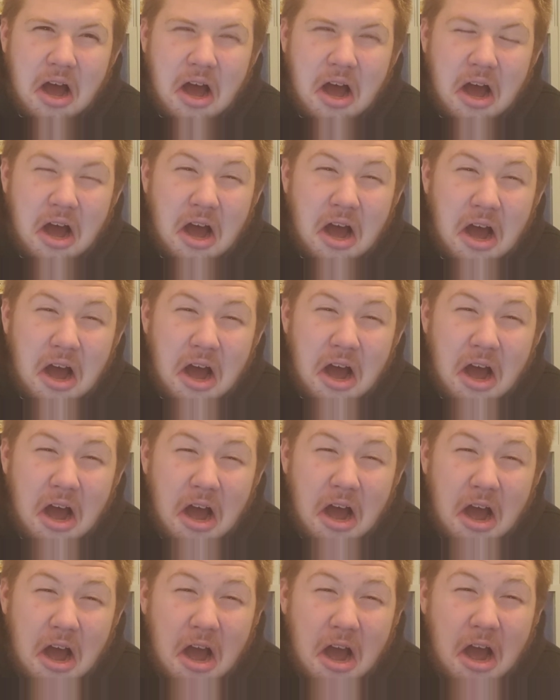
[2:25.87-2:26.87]

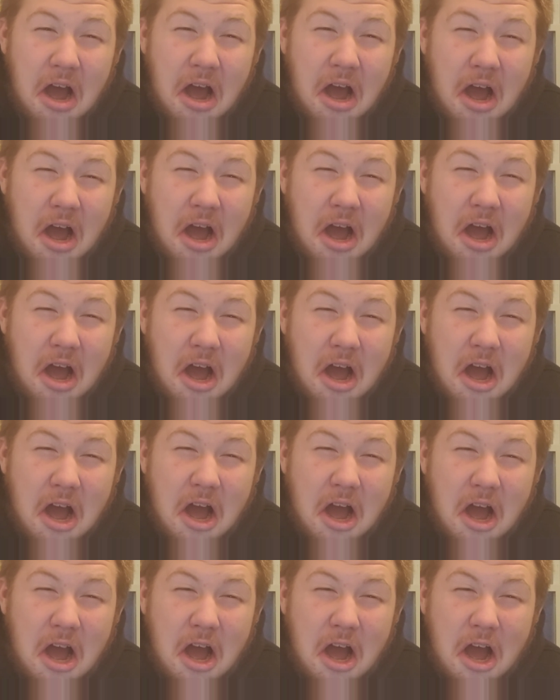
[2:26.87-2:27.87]

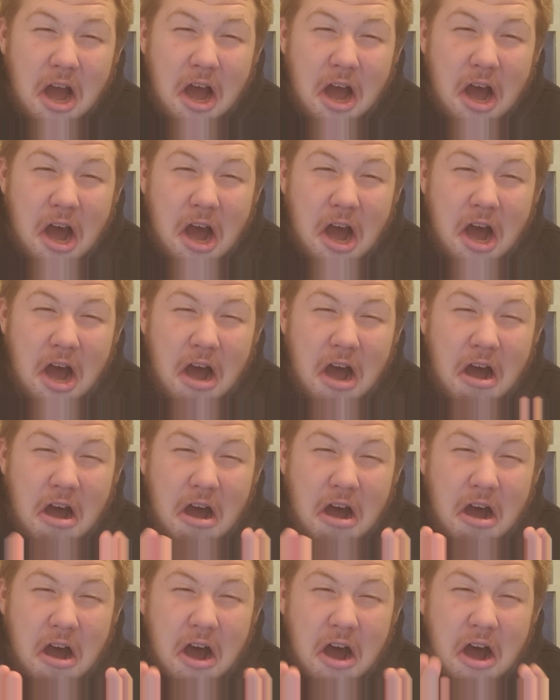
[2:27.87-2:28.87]

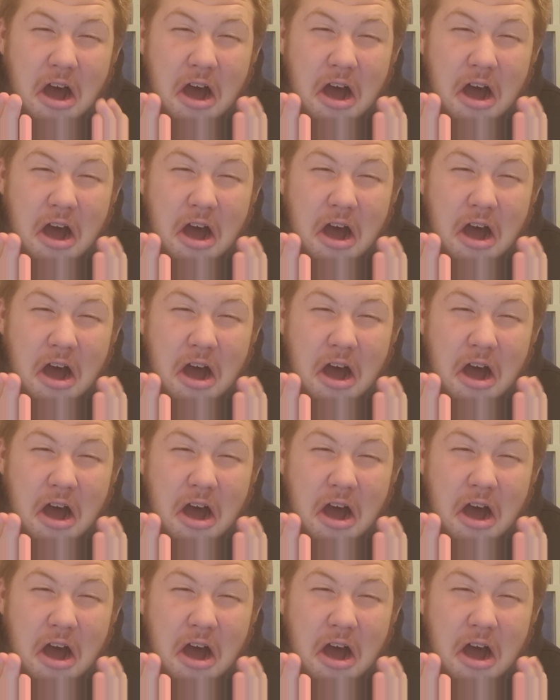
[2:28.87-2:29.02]
No one is speaking in this clip.